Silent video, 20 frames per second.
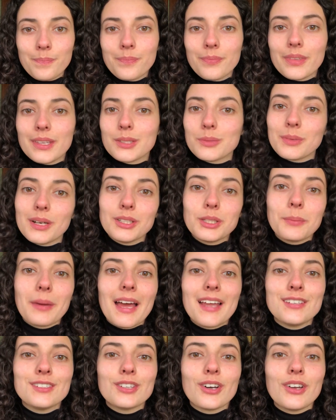This will
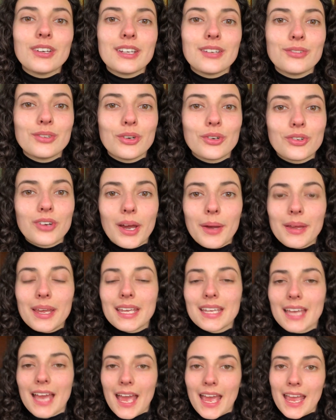depend on if you're
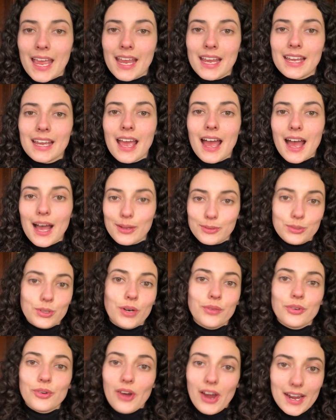growing an
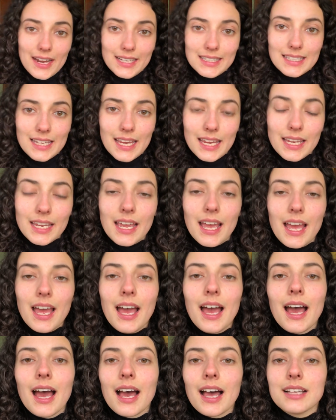outdoor variety,
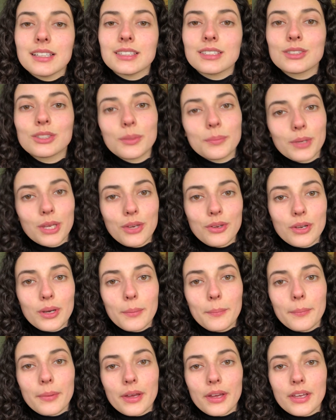as some
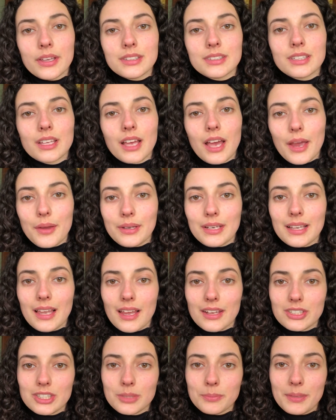cucumbers only
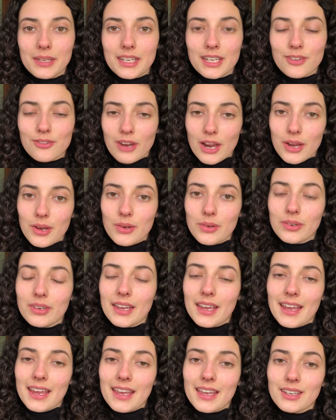like to be grown
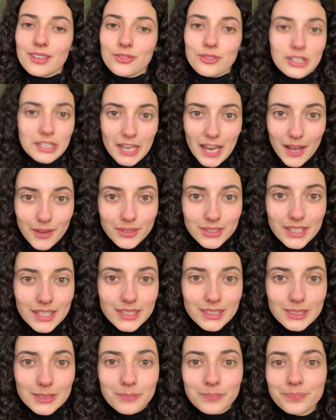in
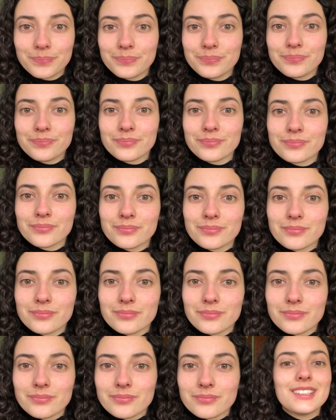greenhouses.
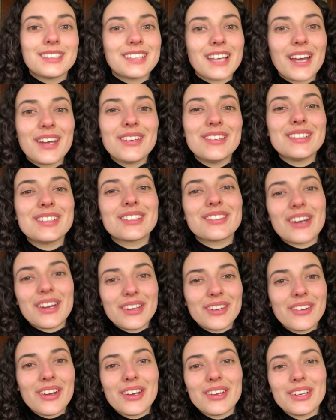So to grow
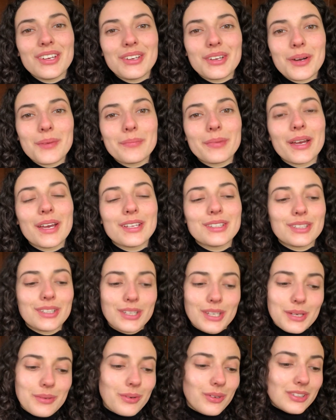your own cucumbers
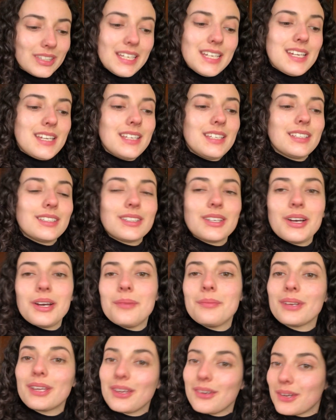you will need
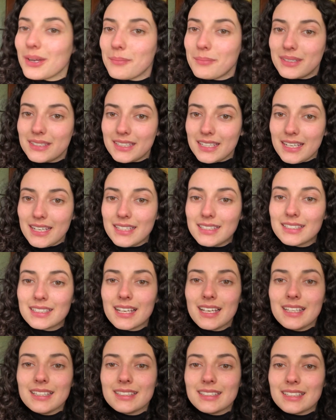some cucumber seeds.
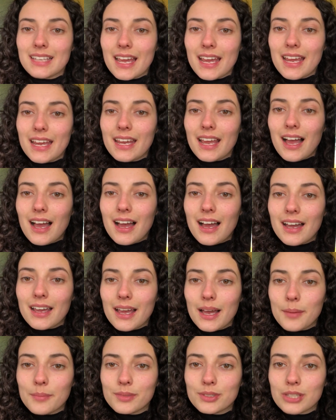Today I
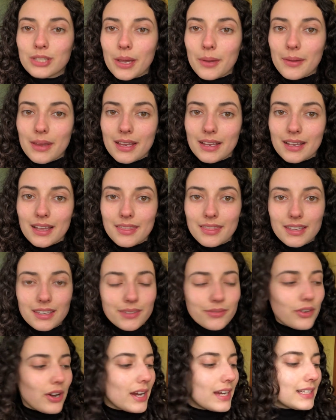am sowing this
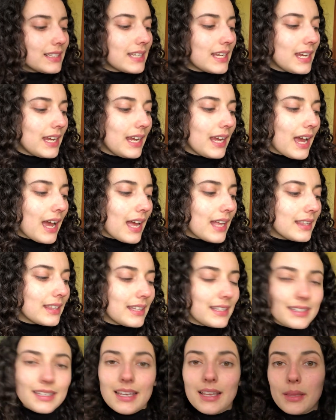variety, and
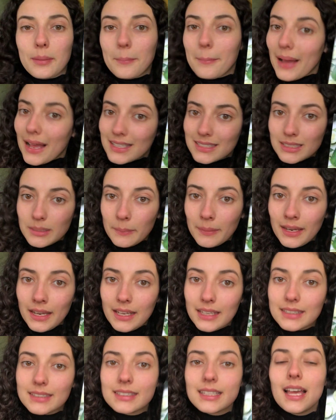this is
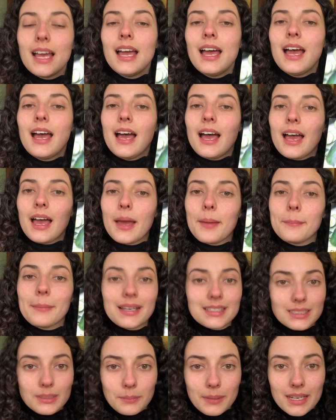Masterpiece.
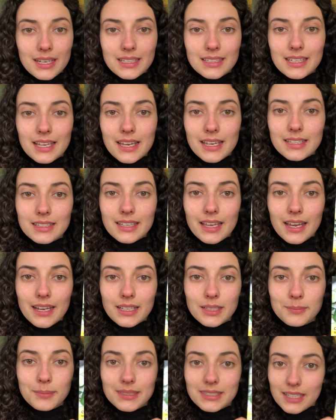Masterpiece is a
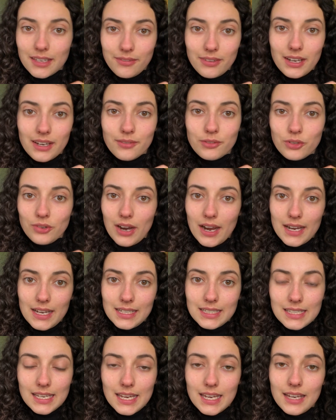specific
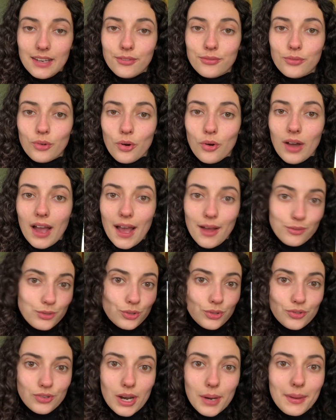variety for
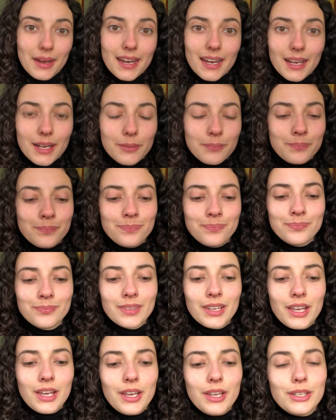outdoor growing.
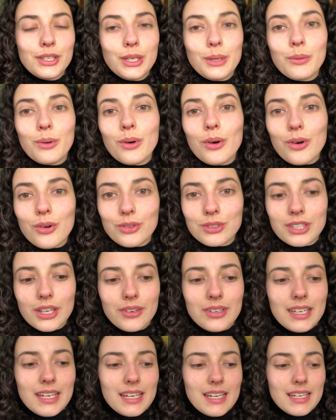You will
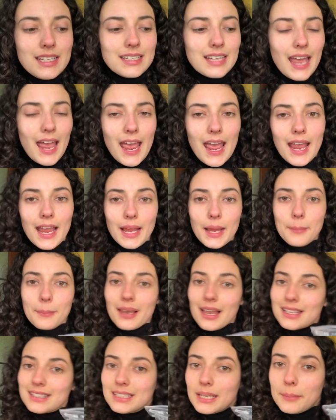also need a
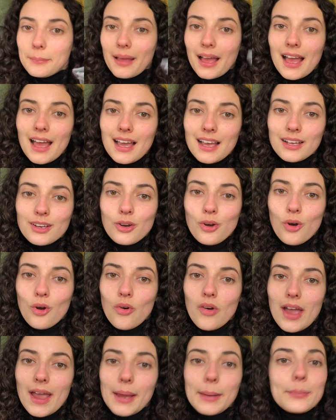plastic bag
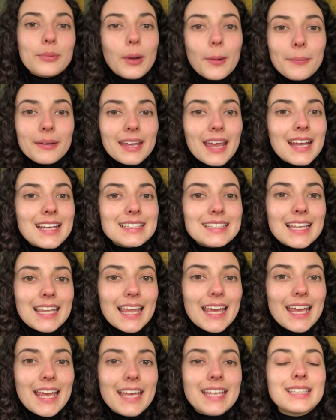or a propagator
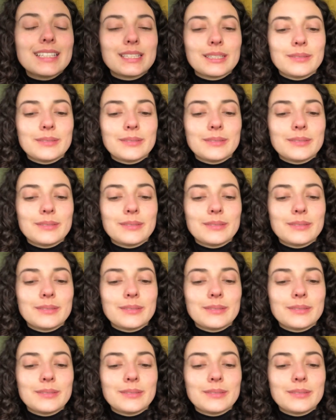lid.